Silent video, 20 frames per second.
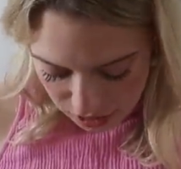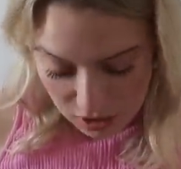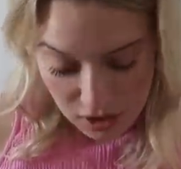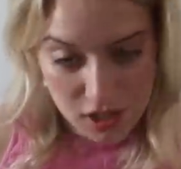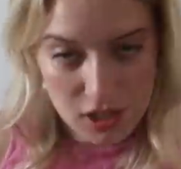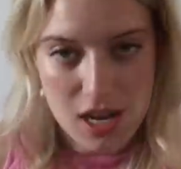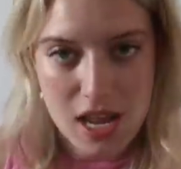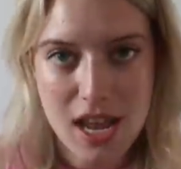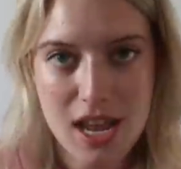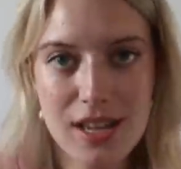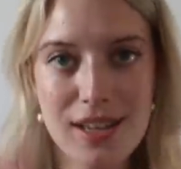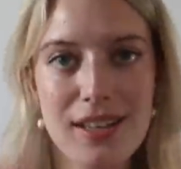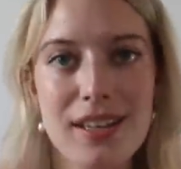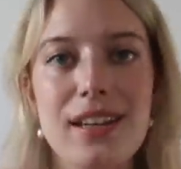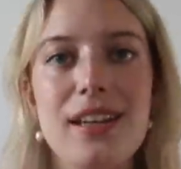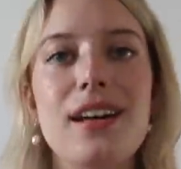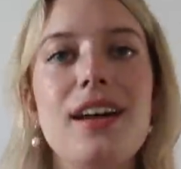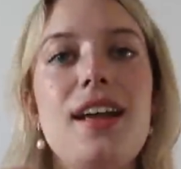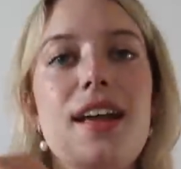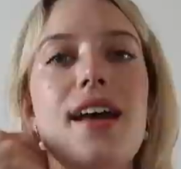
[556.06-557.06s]
just
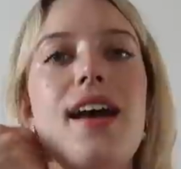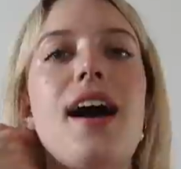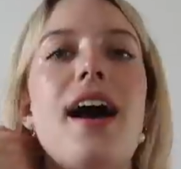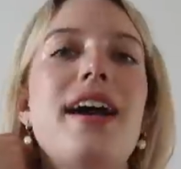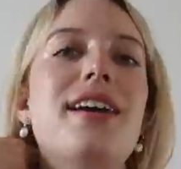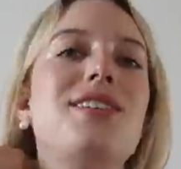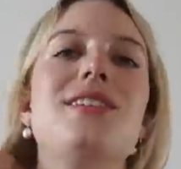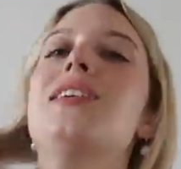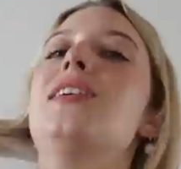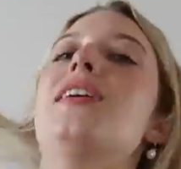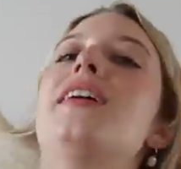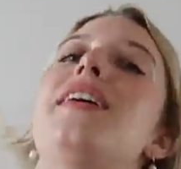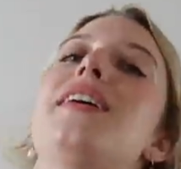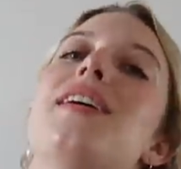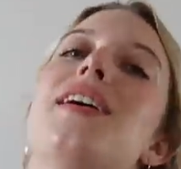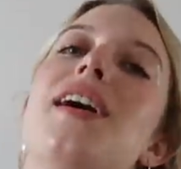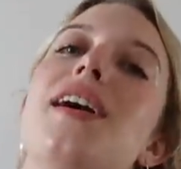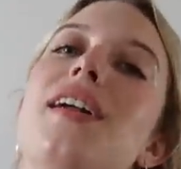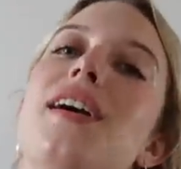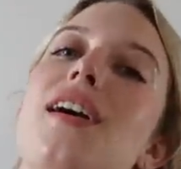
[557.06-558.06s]
chic. I saw
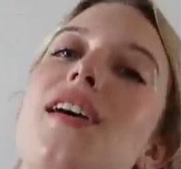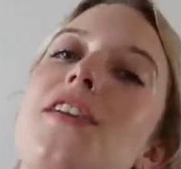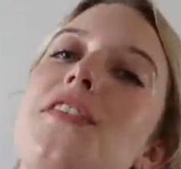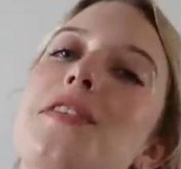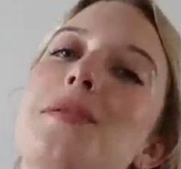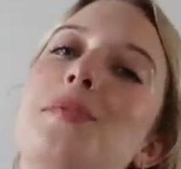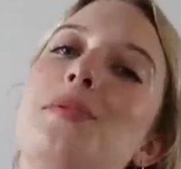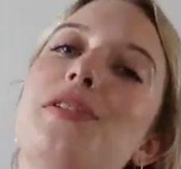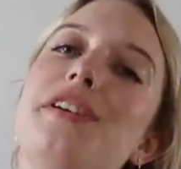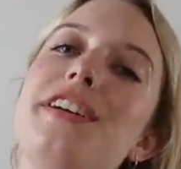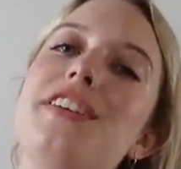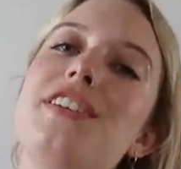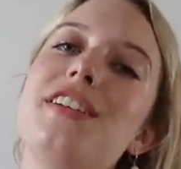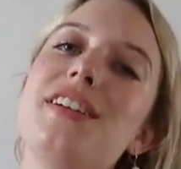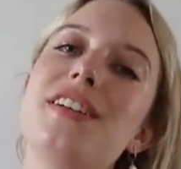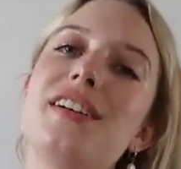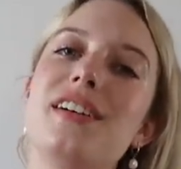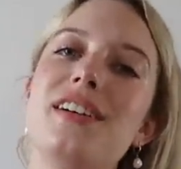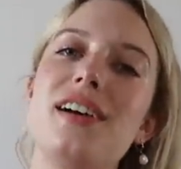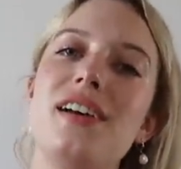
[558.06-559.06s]
it on all the Parisian
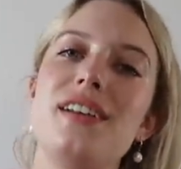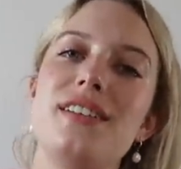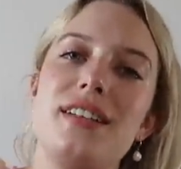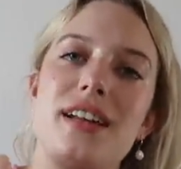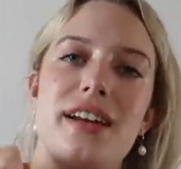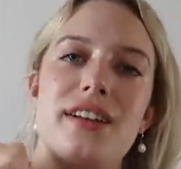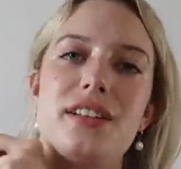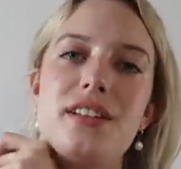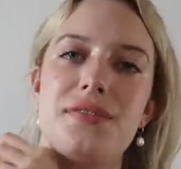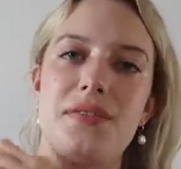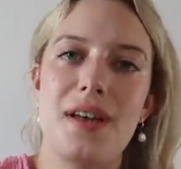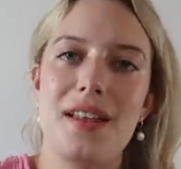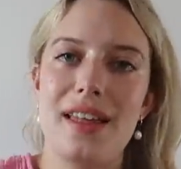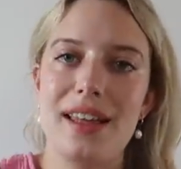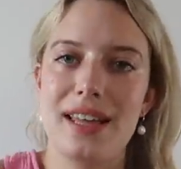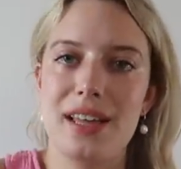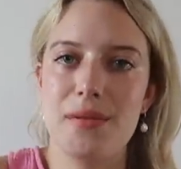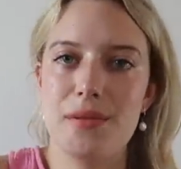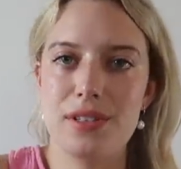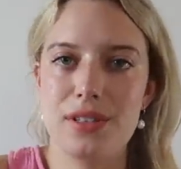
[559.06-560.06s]
girls, and I just felt
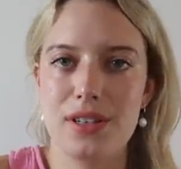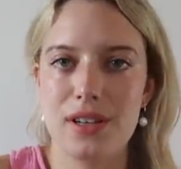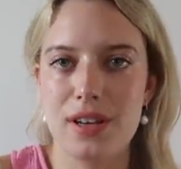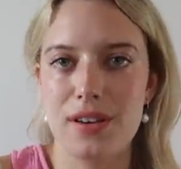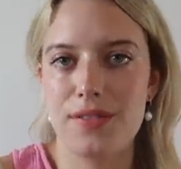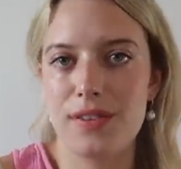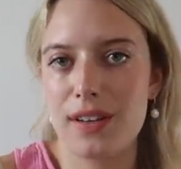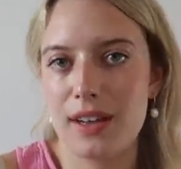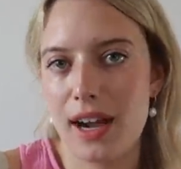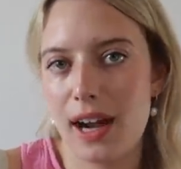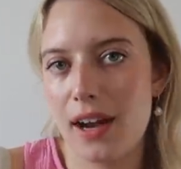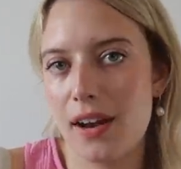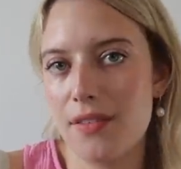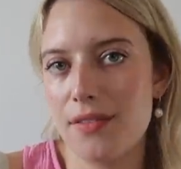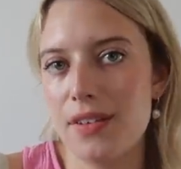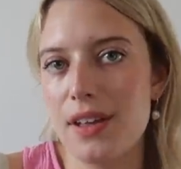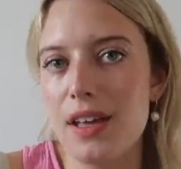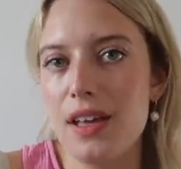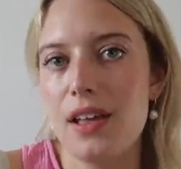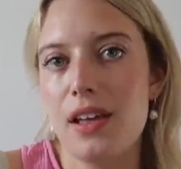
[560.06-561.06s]
like it was good for kind of
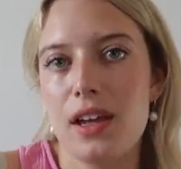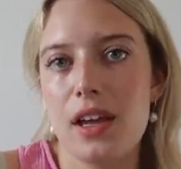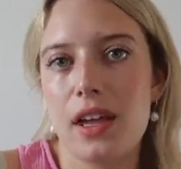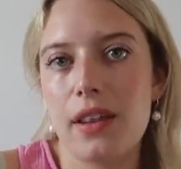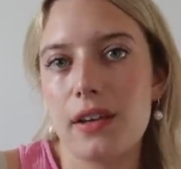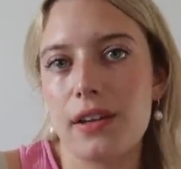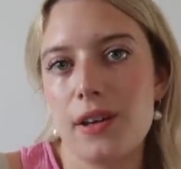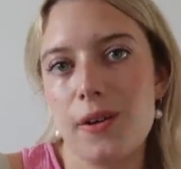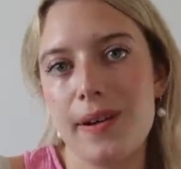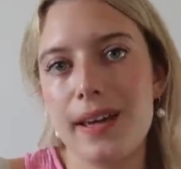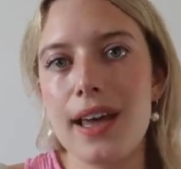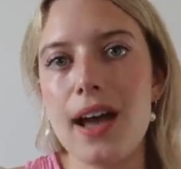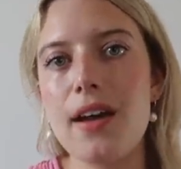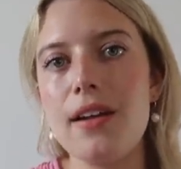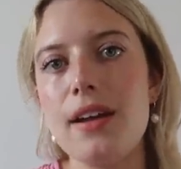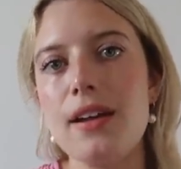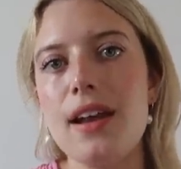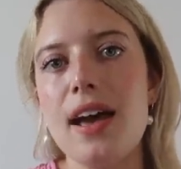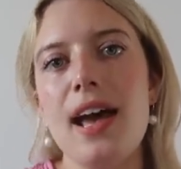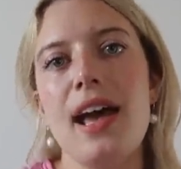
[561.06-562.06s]
either going out
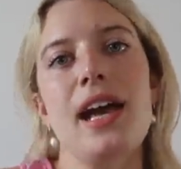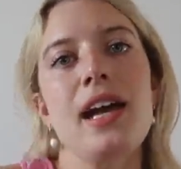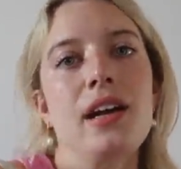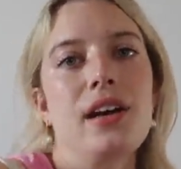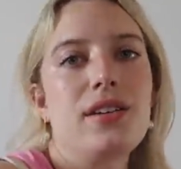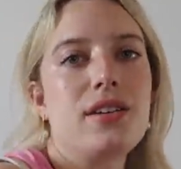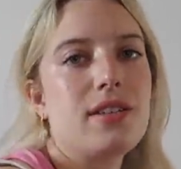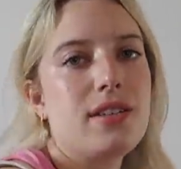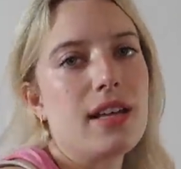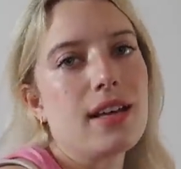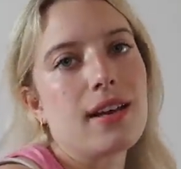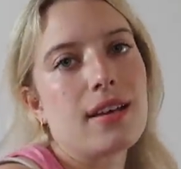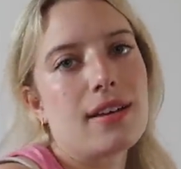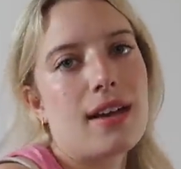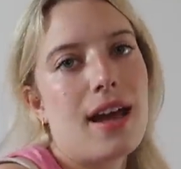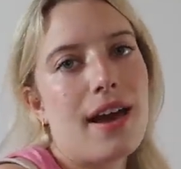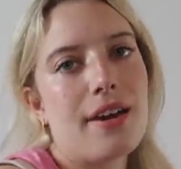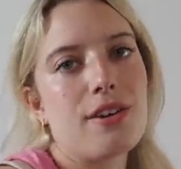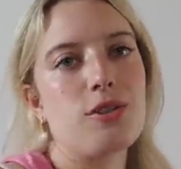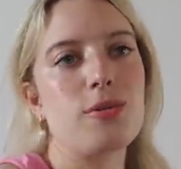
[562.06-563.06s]
at night or just like a
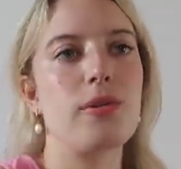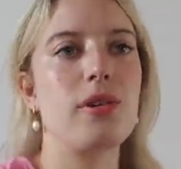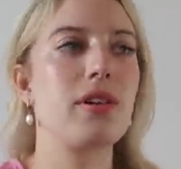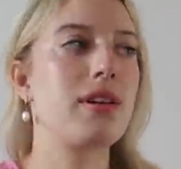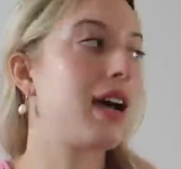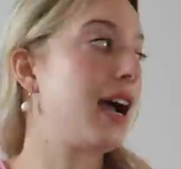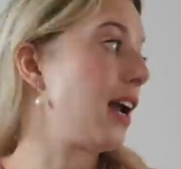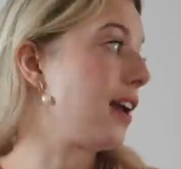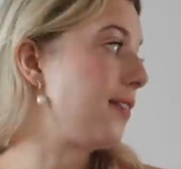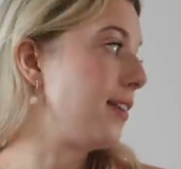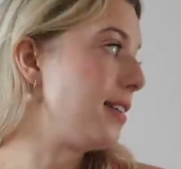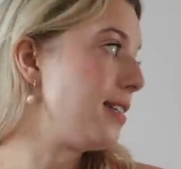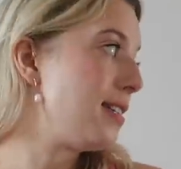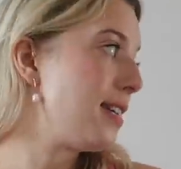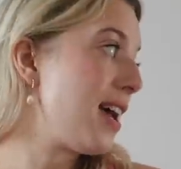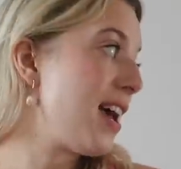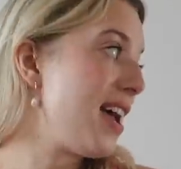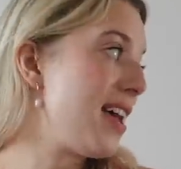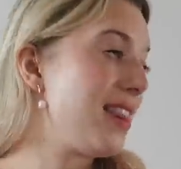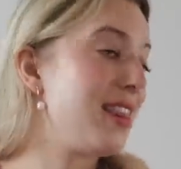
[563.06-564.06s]
casual kind of a
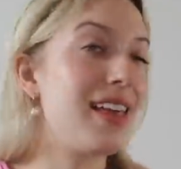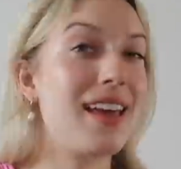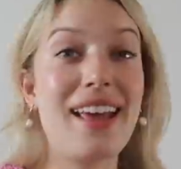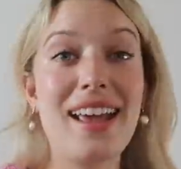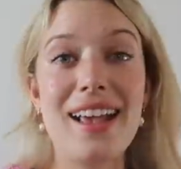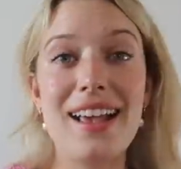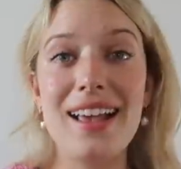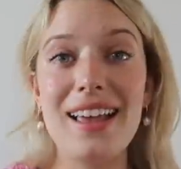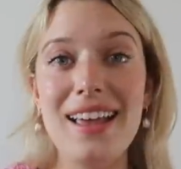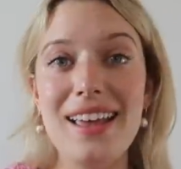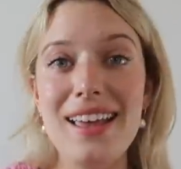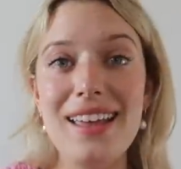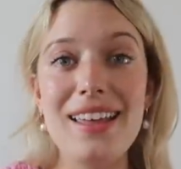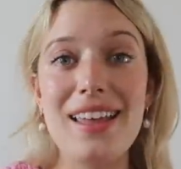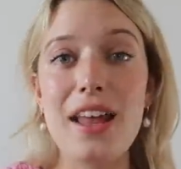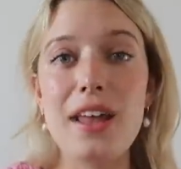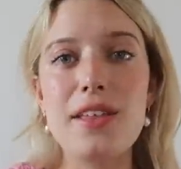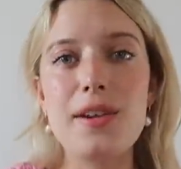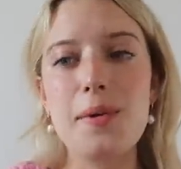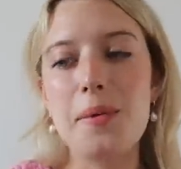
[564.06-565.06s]
day thing.
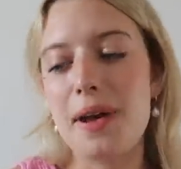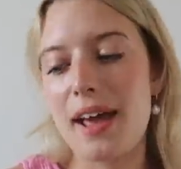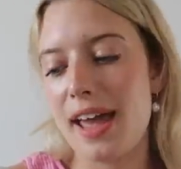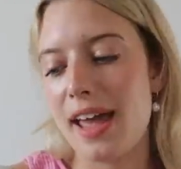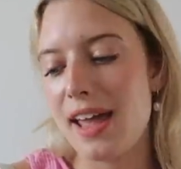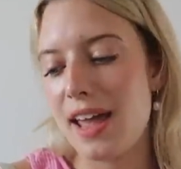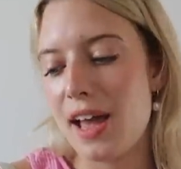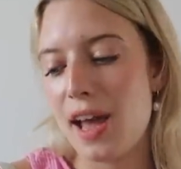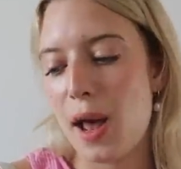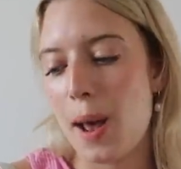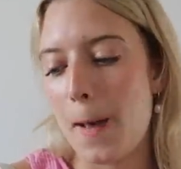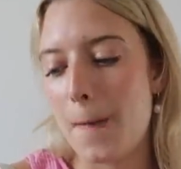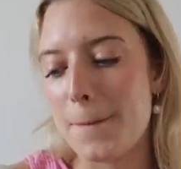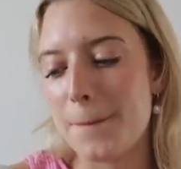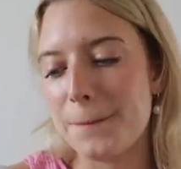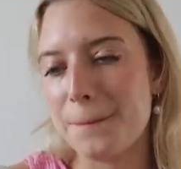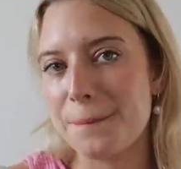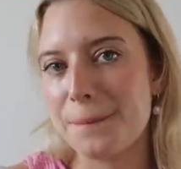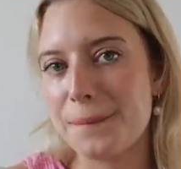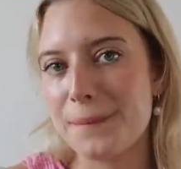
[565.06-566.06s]
Either way,
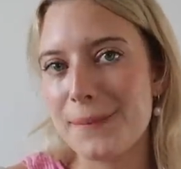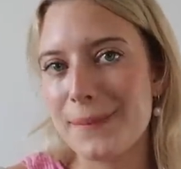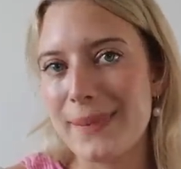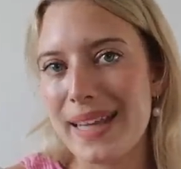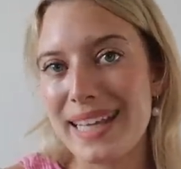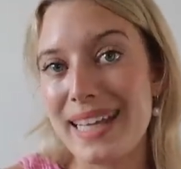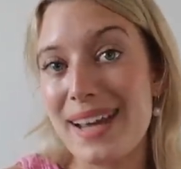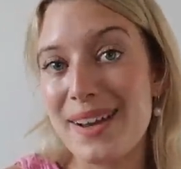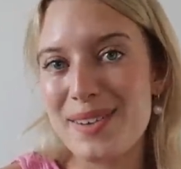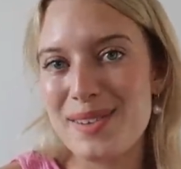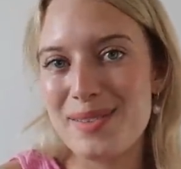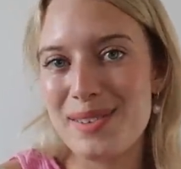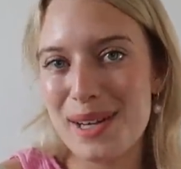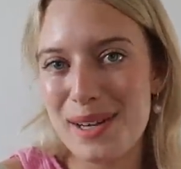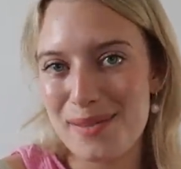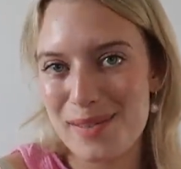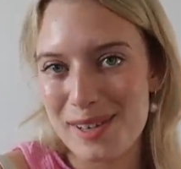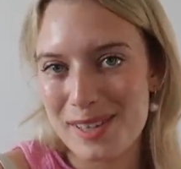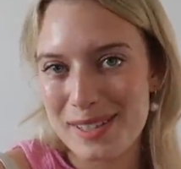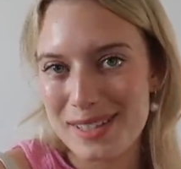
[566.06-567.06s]
um, yeah, it was
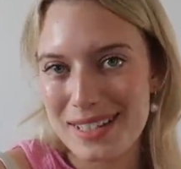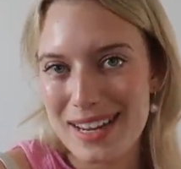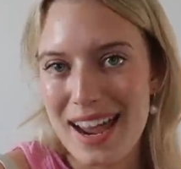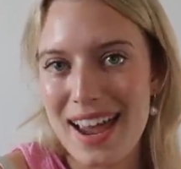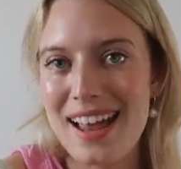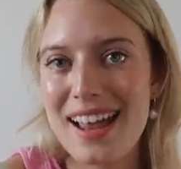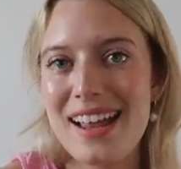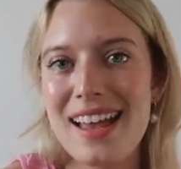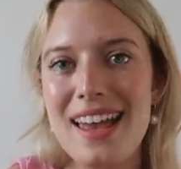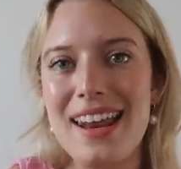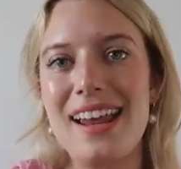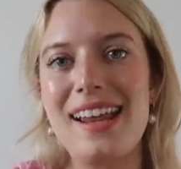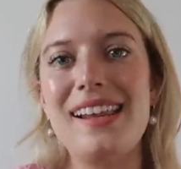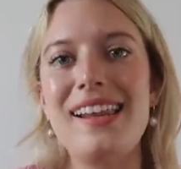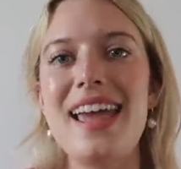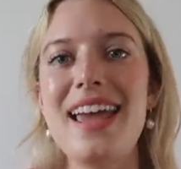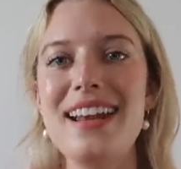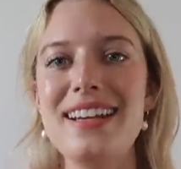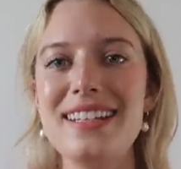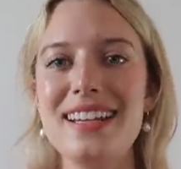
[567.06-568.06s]
very versatile, and I
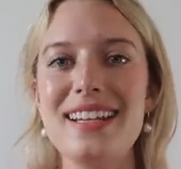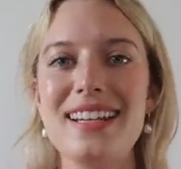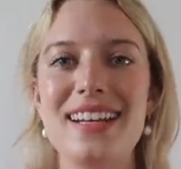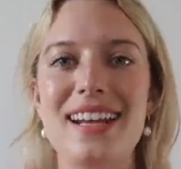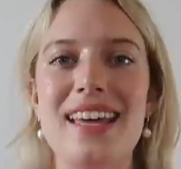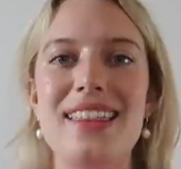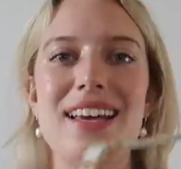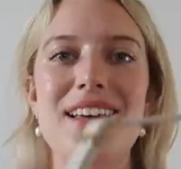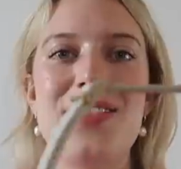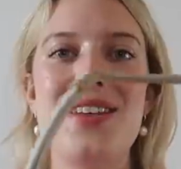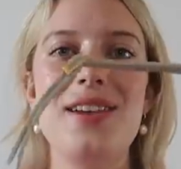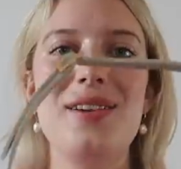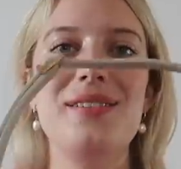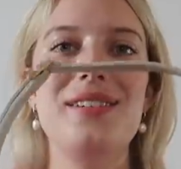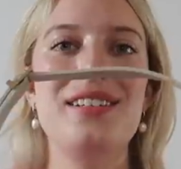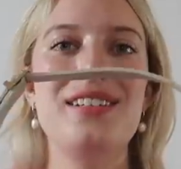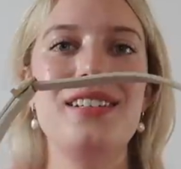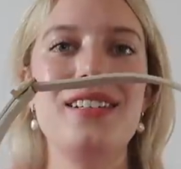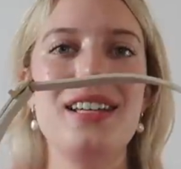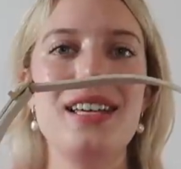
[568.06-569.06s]
liked it, and I thought that it
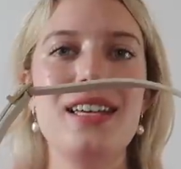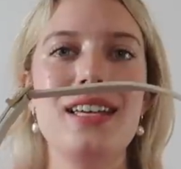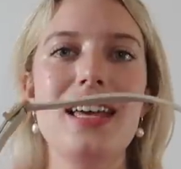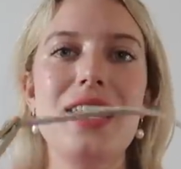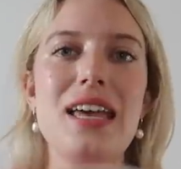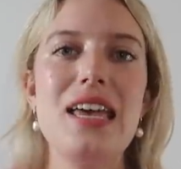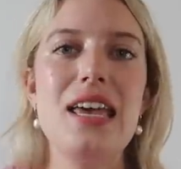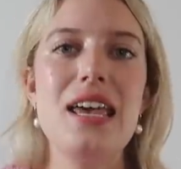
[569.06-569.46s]
was chic,